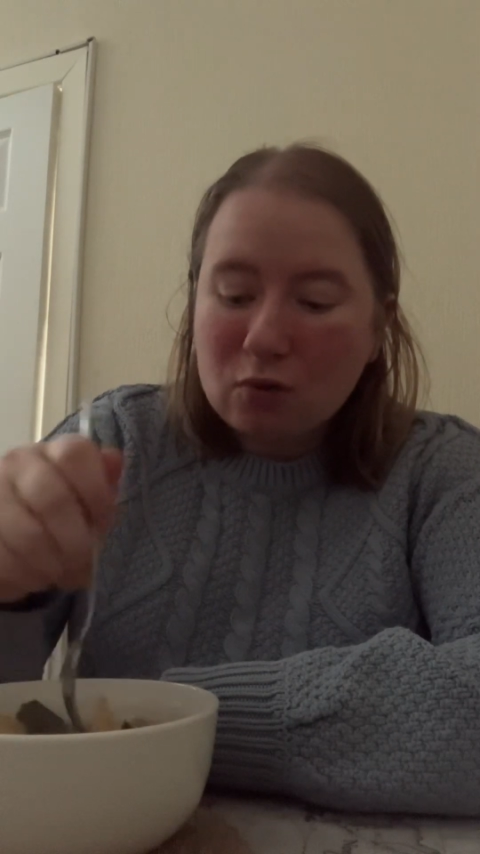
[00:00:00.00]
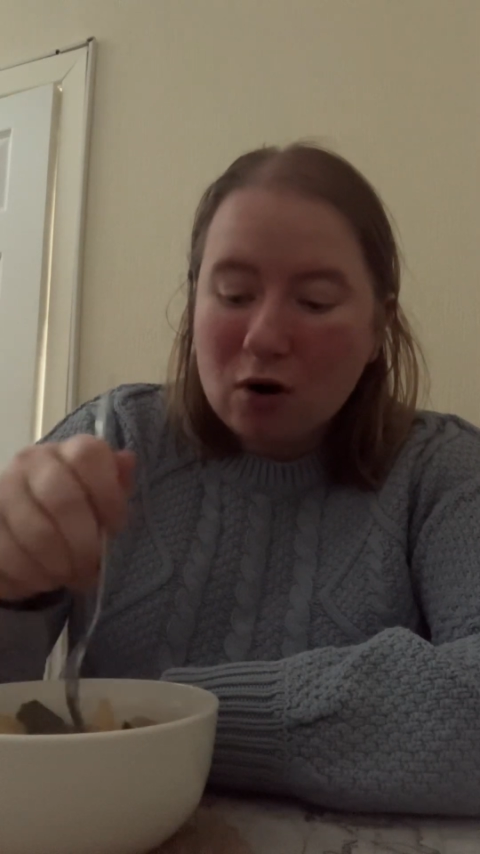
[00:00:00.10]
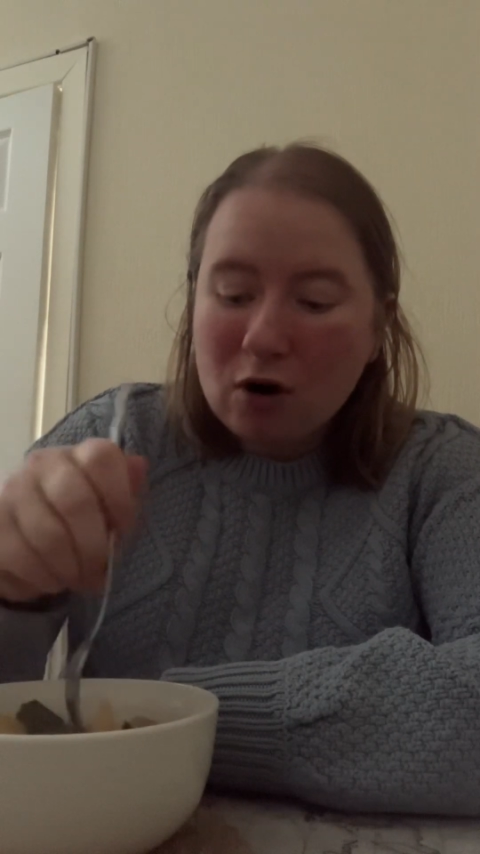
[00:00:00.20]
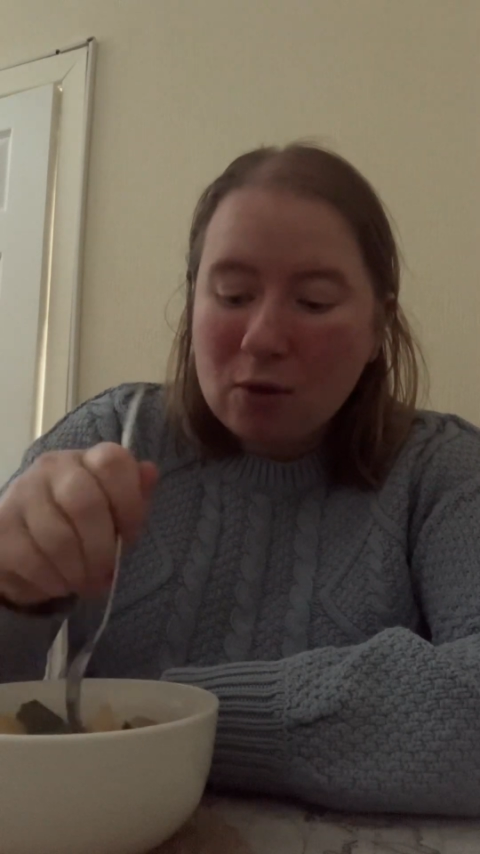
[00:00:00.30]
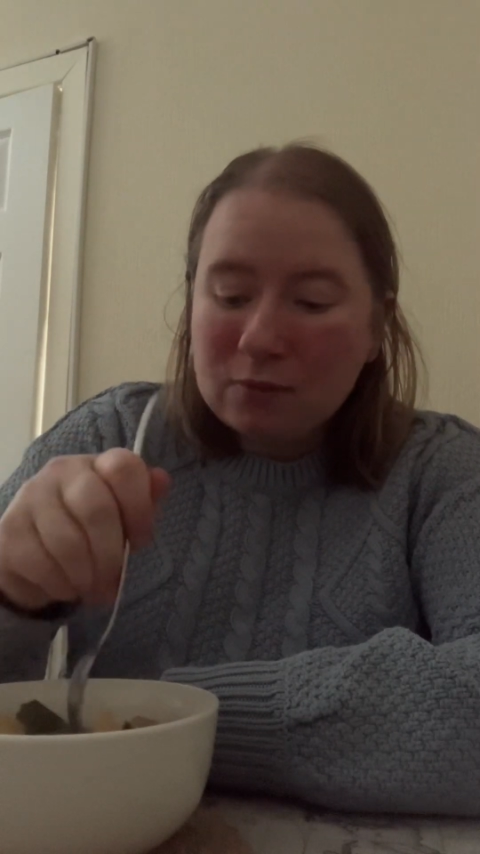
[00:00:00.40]

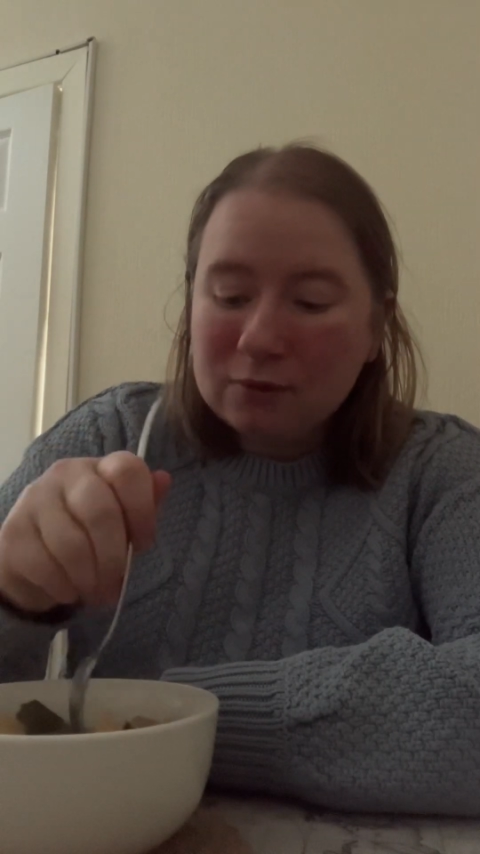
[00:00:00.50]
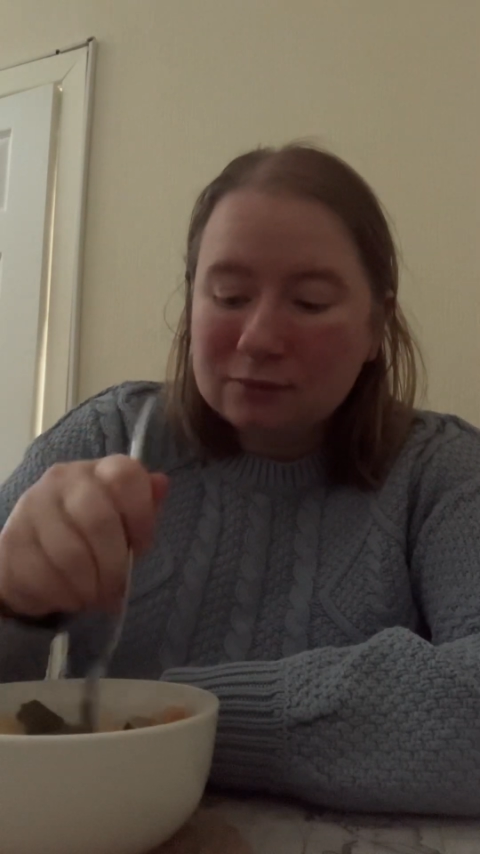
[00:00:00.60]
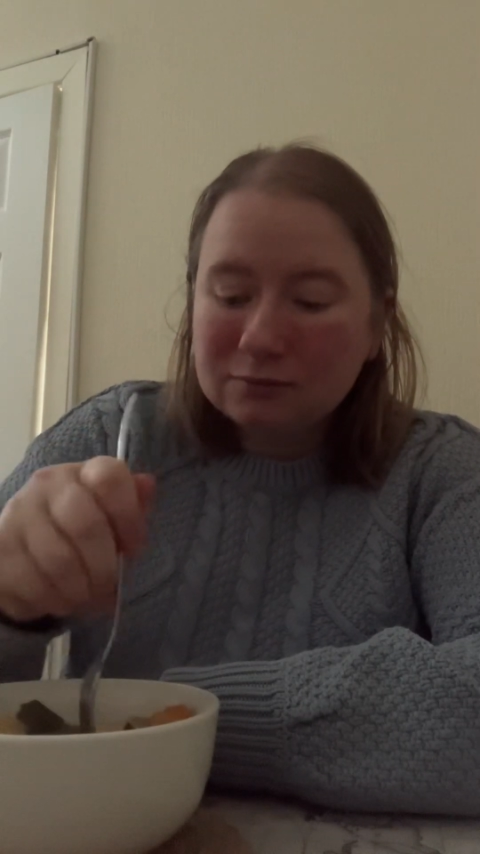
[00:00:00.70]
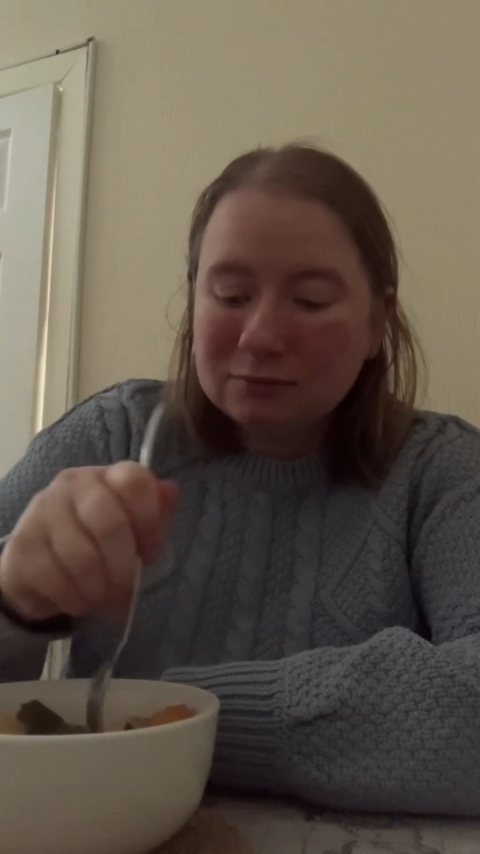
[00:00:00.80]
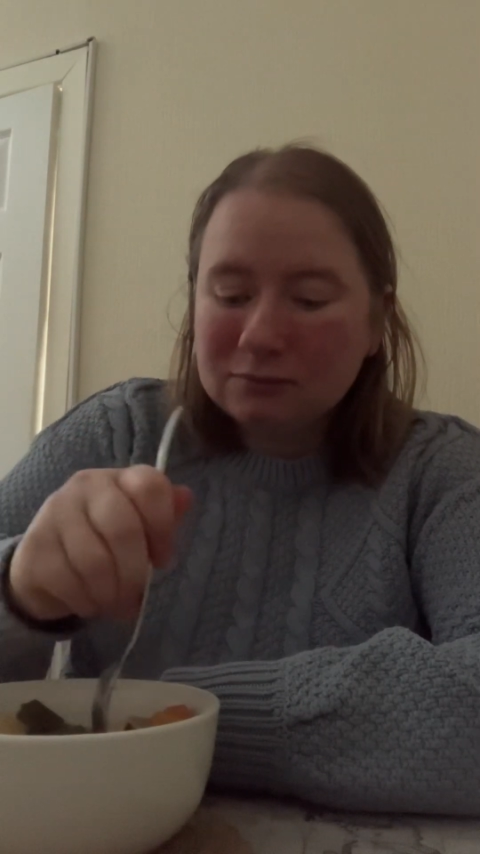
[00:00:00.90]
warm.
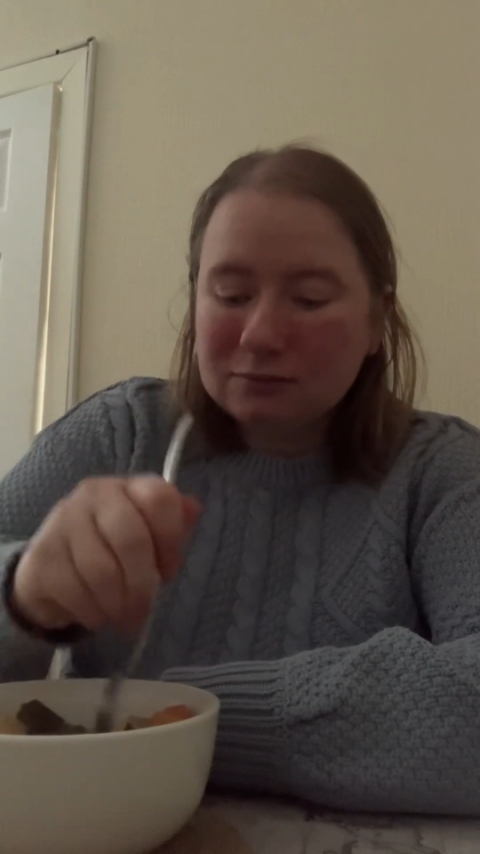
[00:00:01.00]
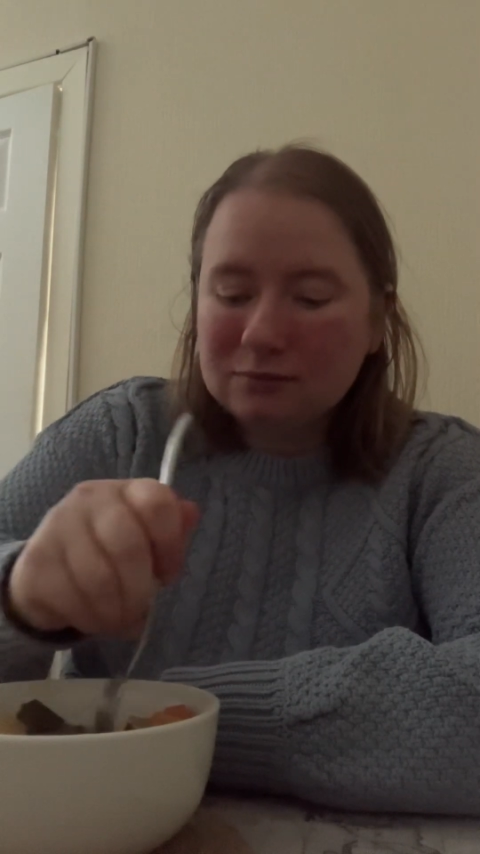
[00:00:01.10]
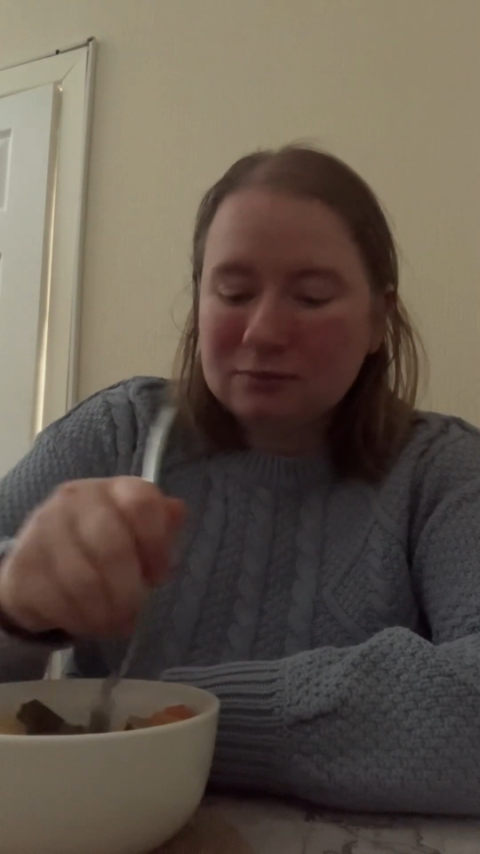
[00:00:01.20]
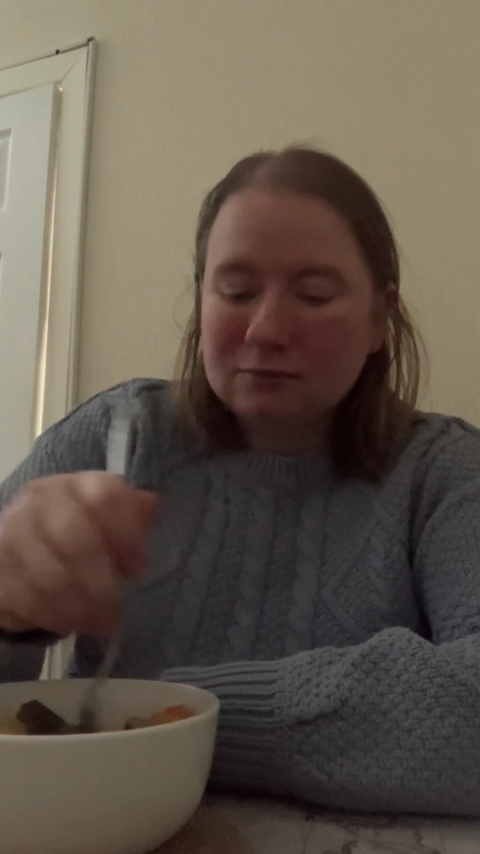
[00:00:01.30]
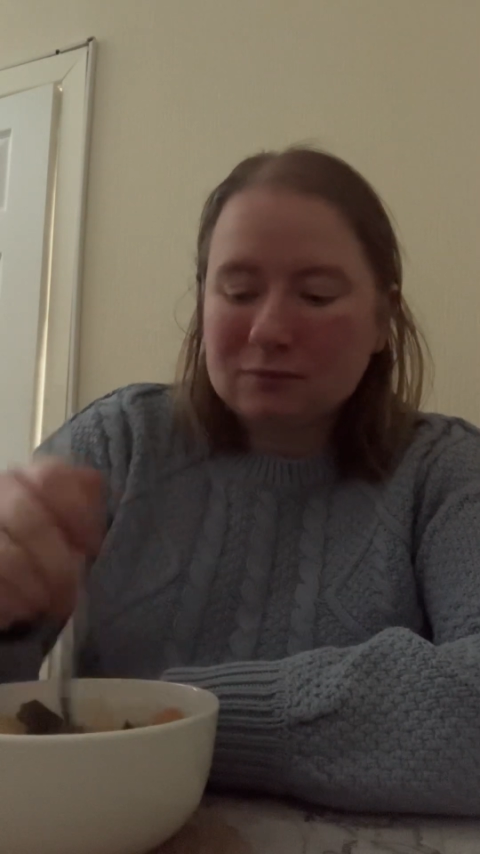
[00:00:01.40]

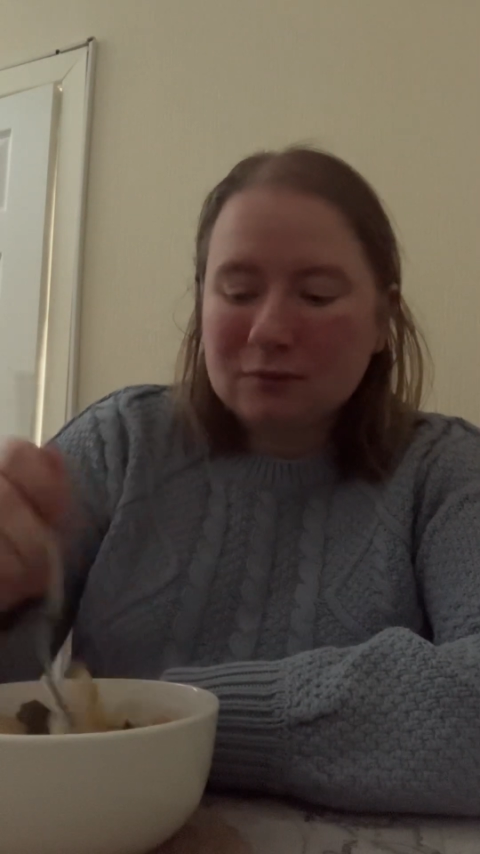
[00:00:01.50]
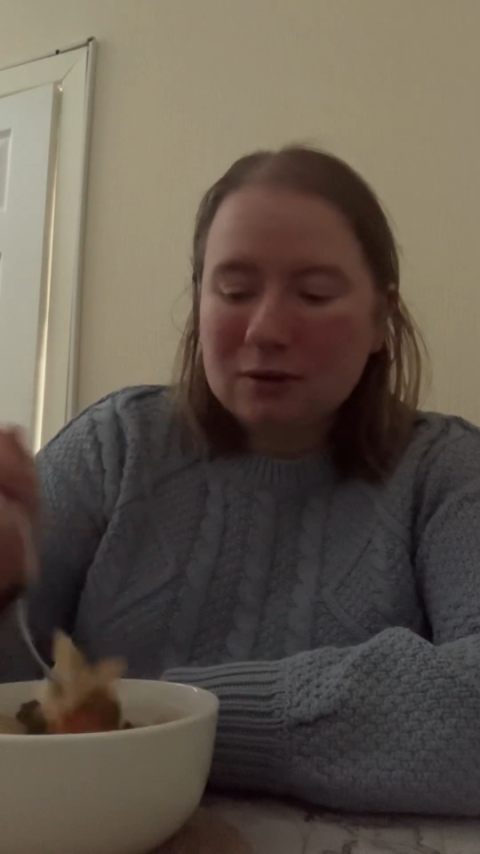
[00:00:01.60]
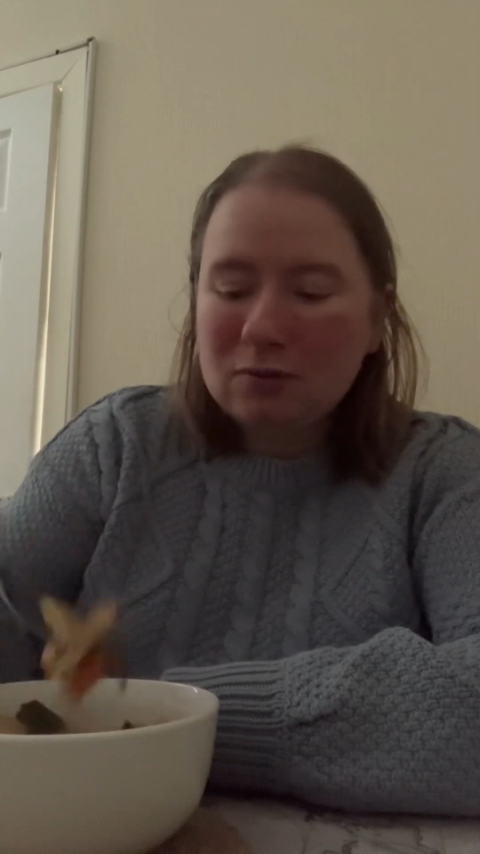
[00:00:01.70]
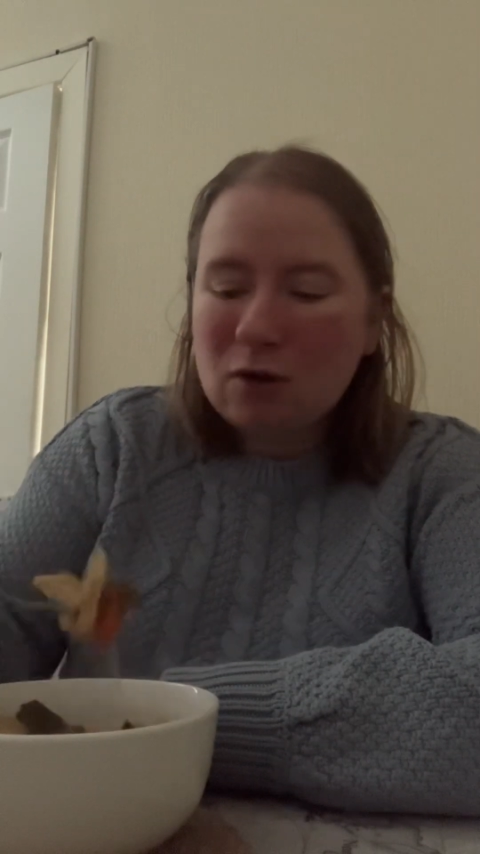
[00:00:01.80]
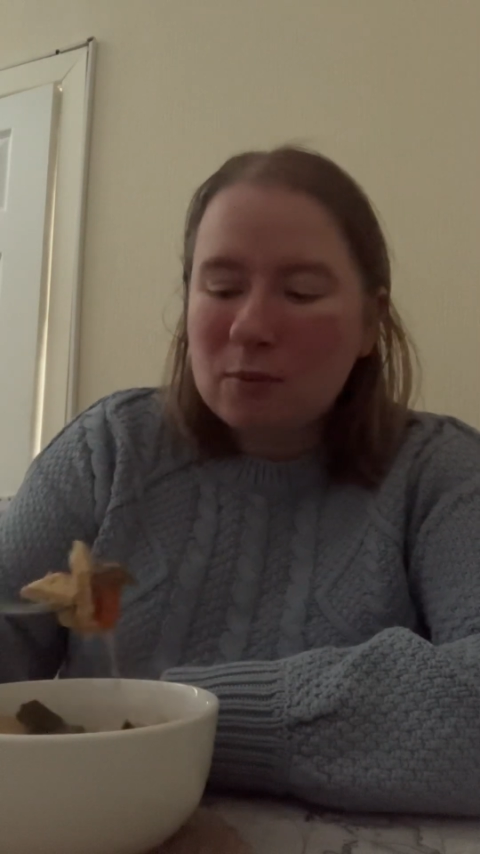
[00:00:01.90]

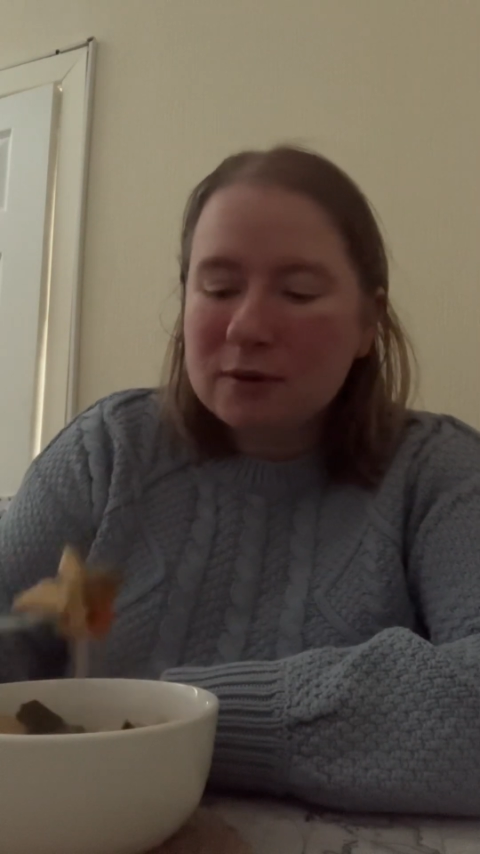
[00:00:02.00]
Warm